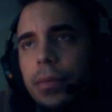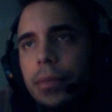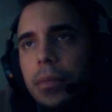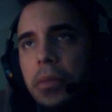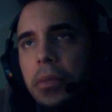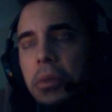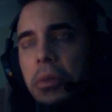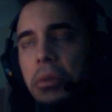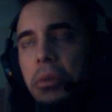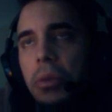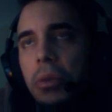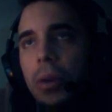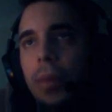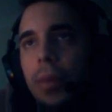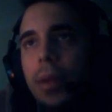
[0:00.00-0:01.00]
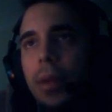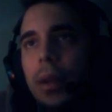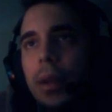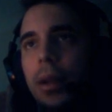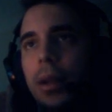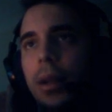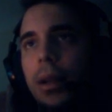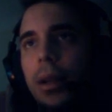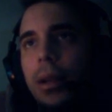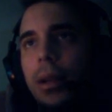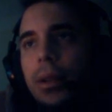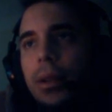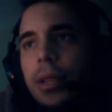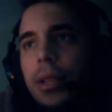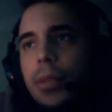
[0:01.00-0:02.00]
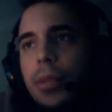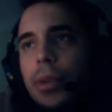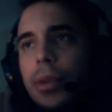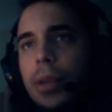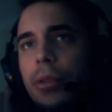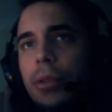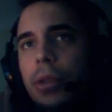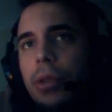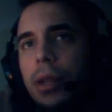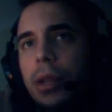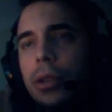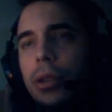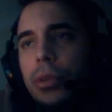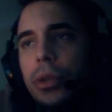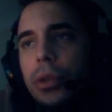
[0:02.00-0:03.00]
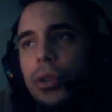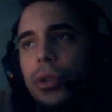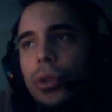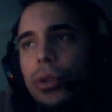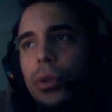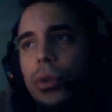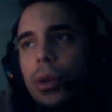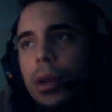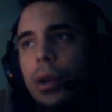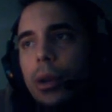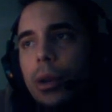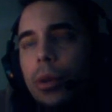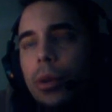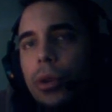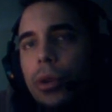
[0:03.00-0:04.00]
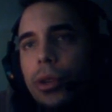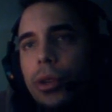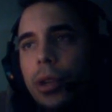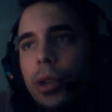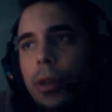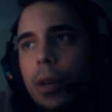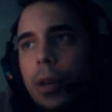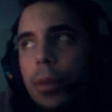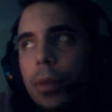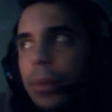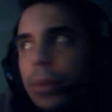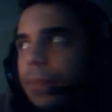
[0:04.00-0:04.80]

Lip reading: So, well, at this point, I'm not 100% sure how much I'm up.